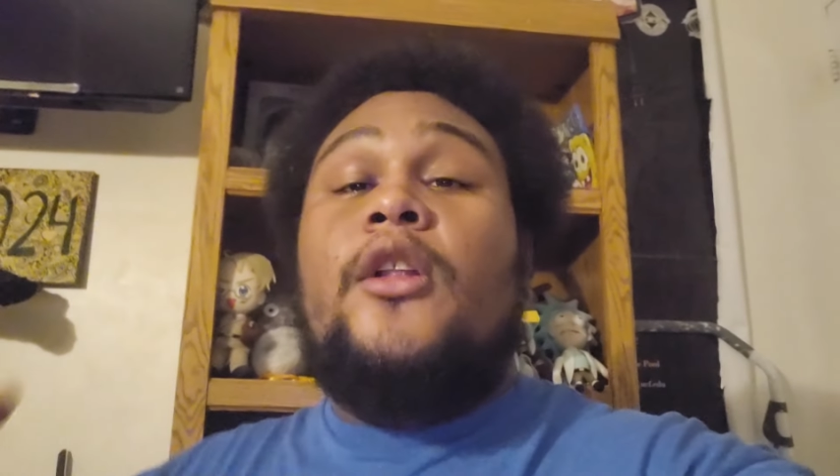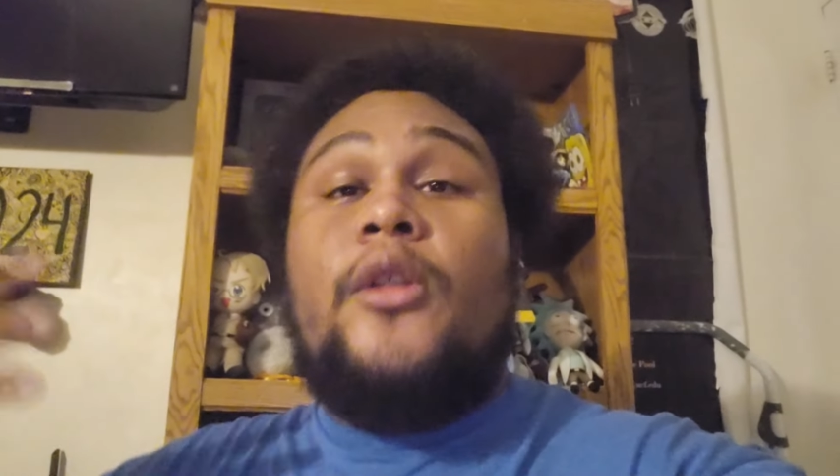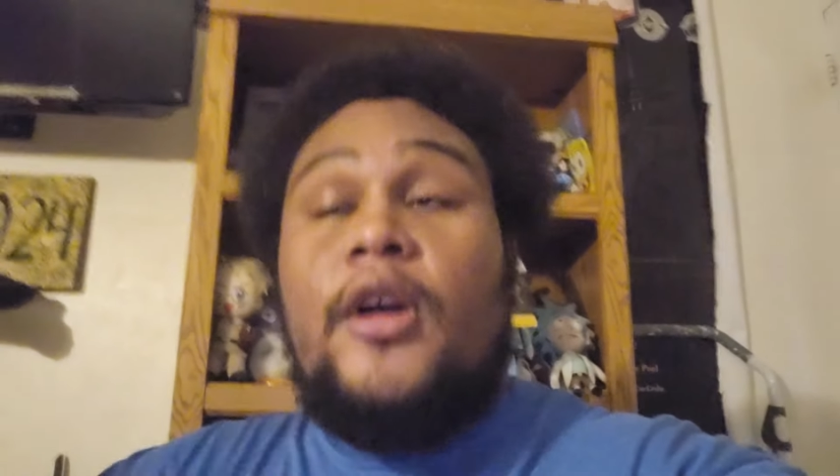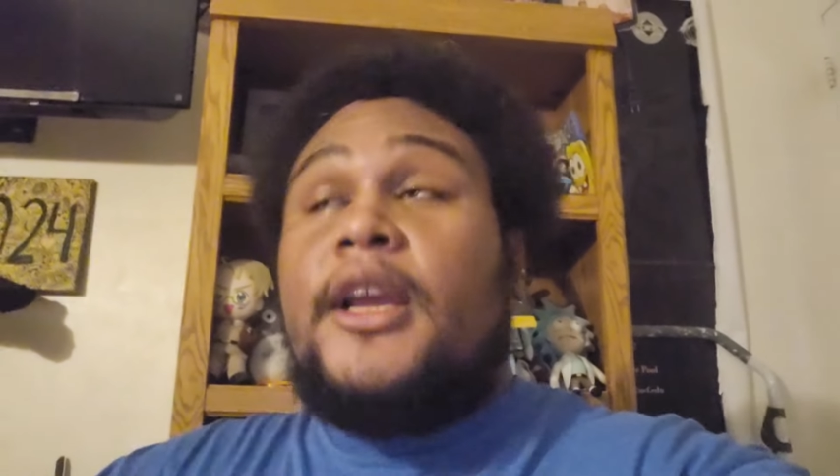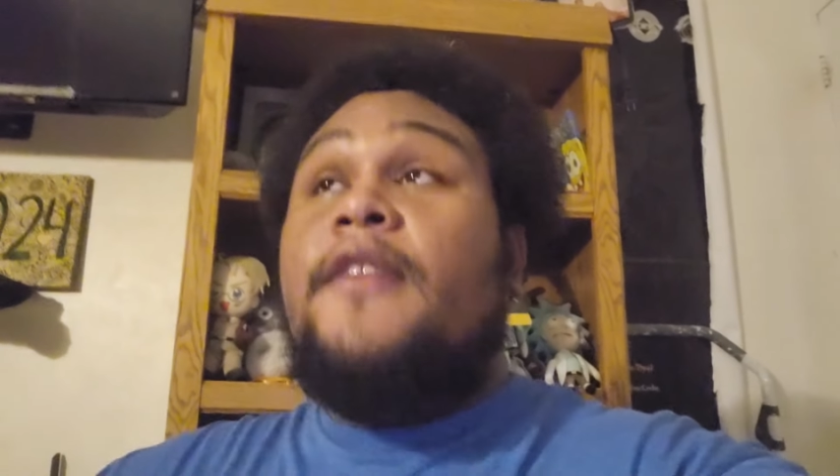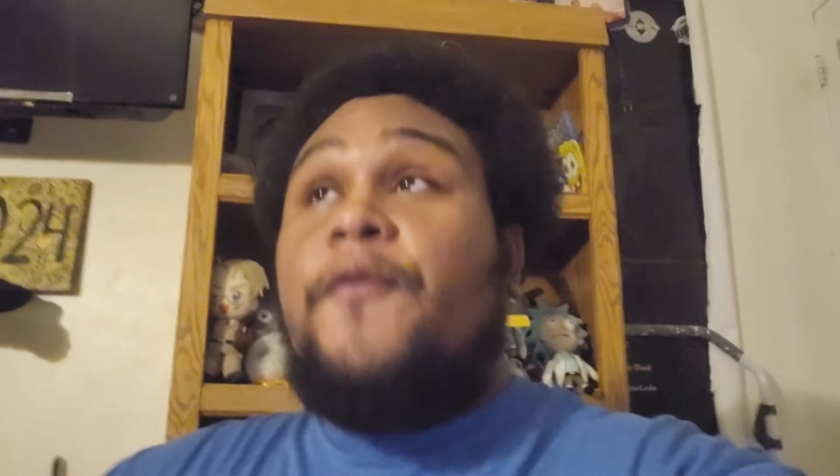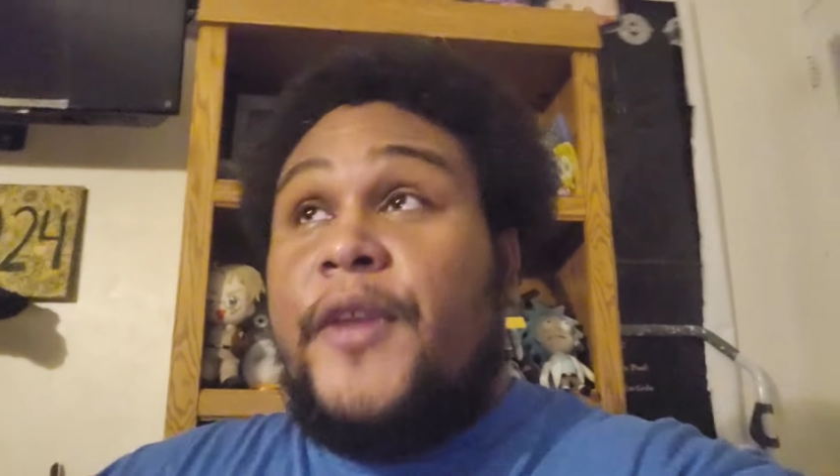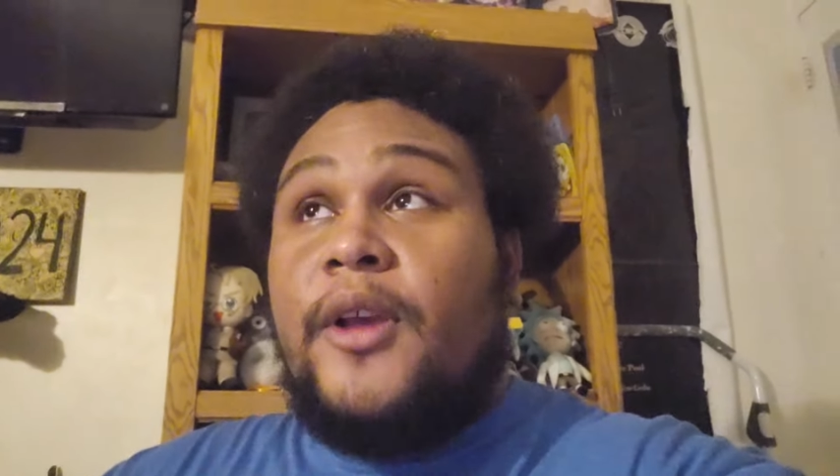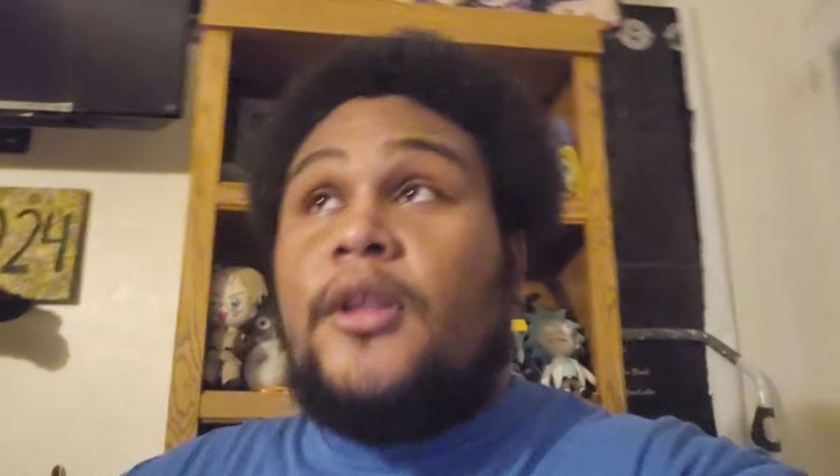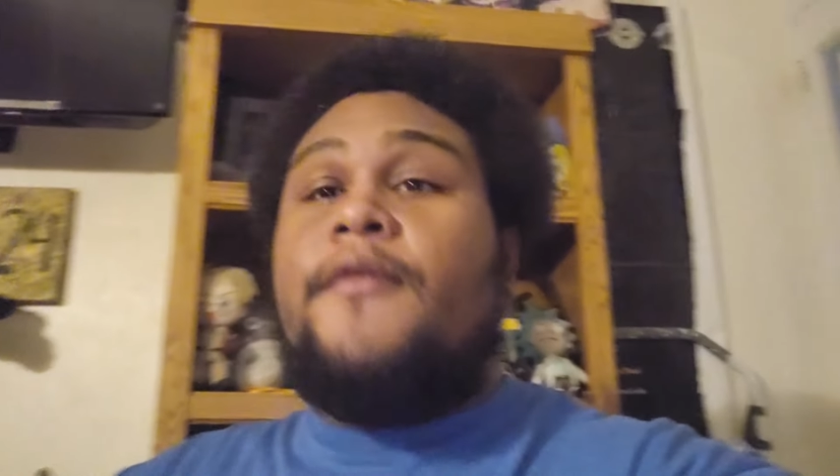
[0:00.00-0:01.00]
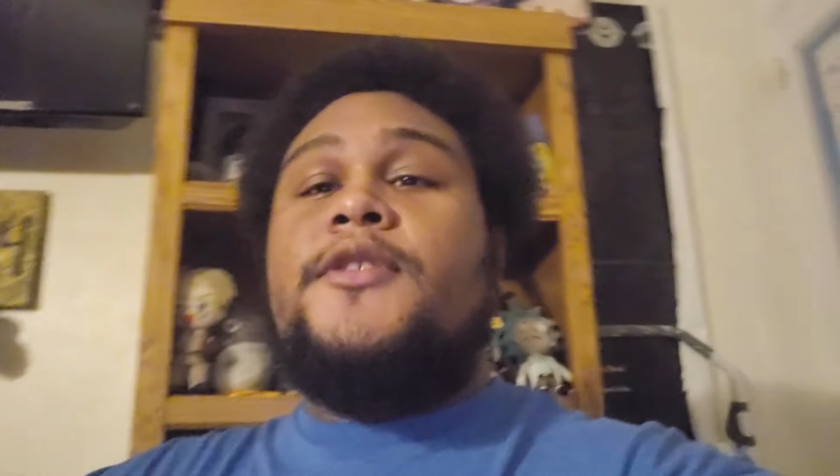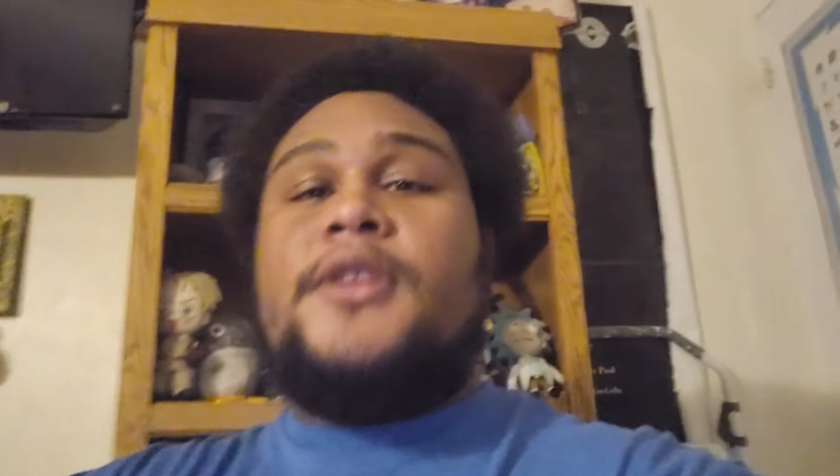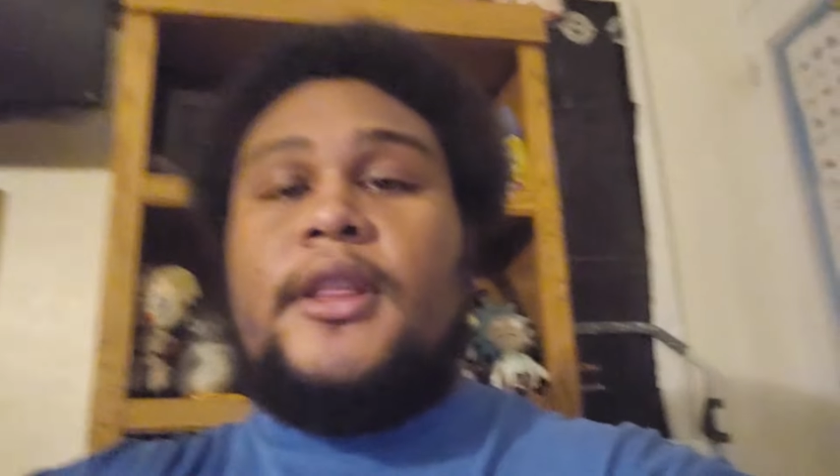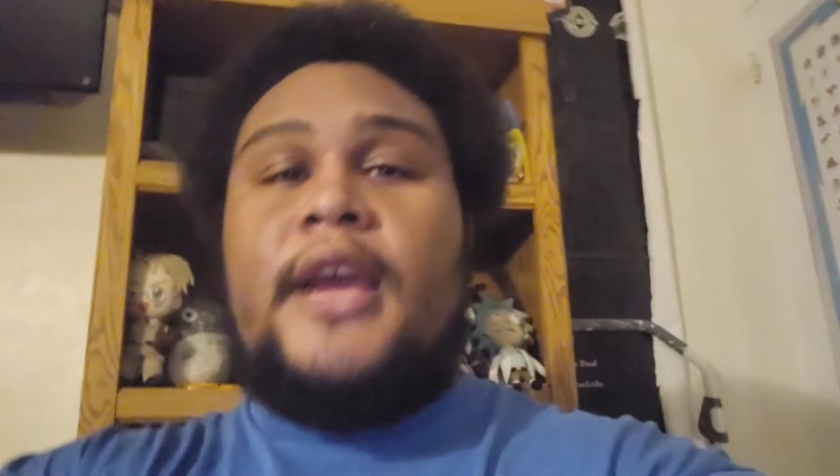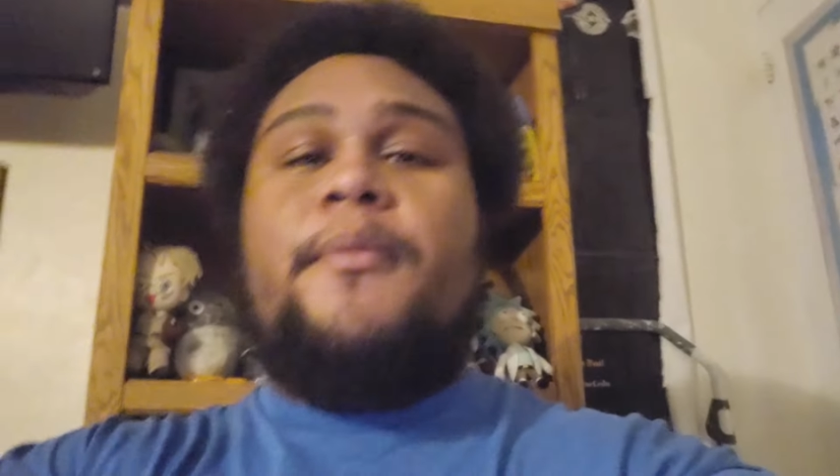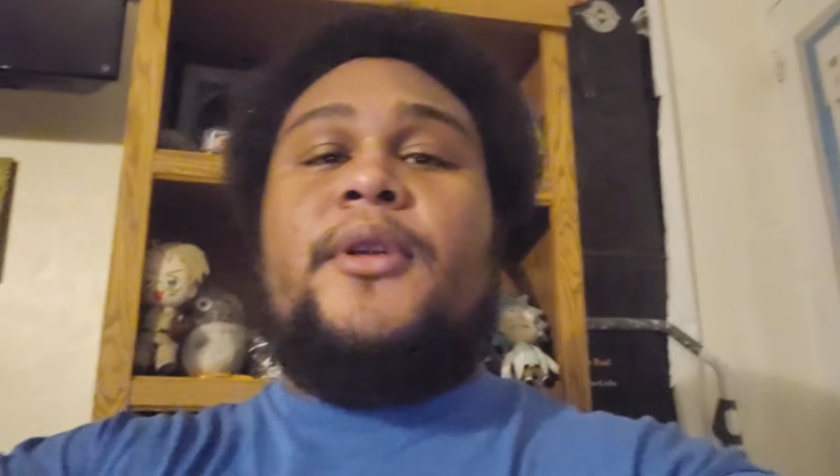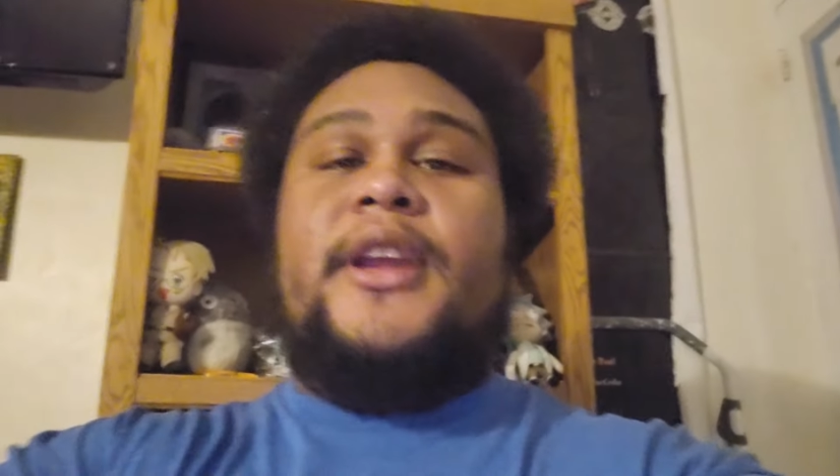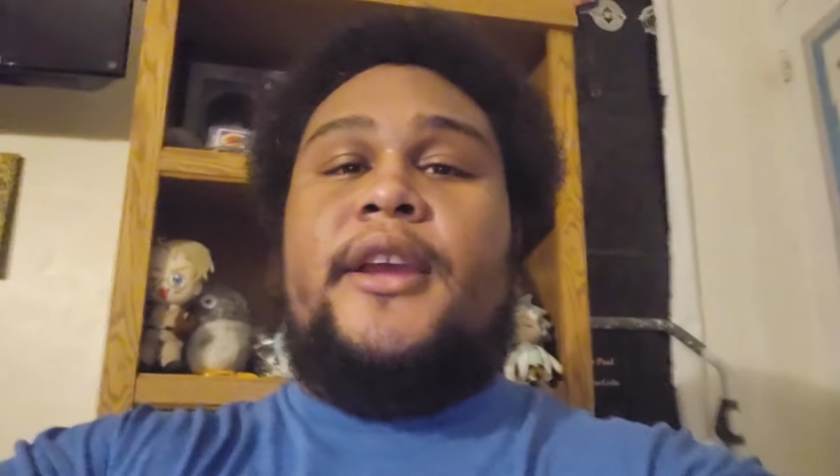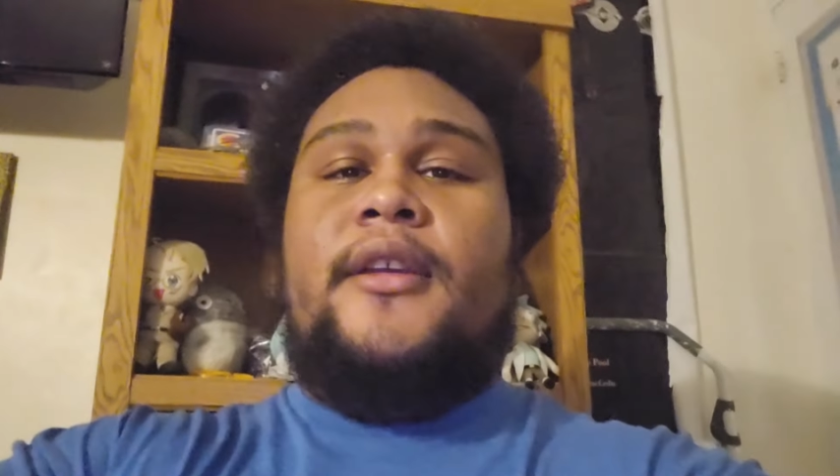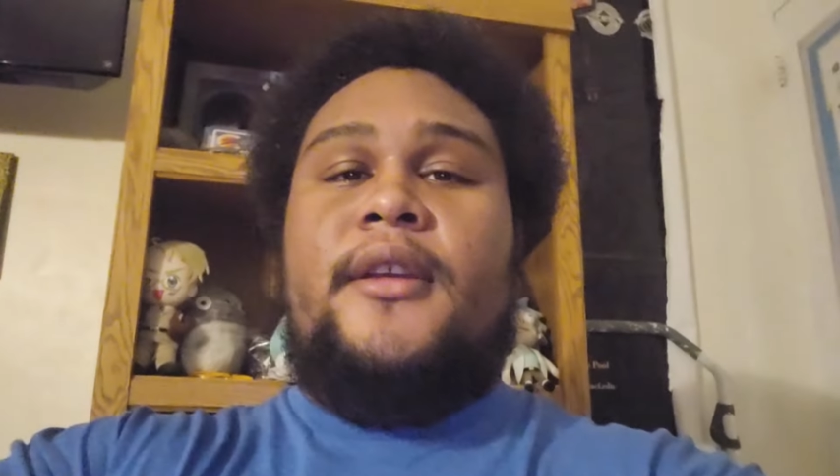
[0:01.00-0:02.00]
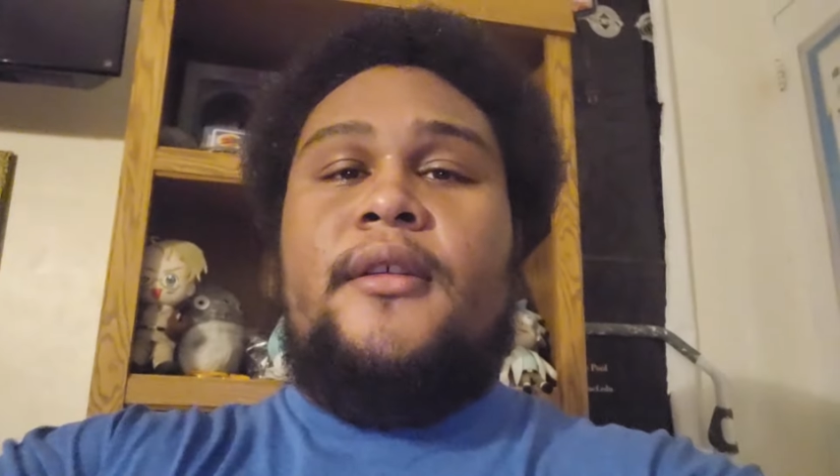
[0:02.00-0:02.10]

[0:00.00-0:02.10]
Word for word: look and feel of a celebrity.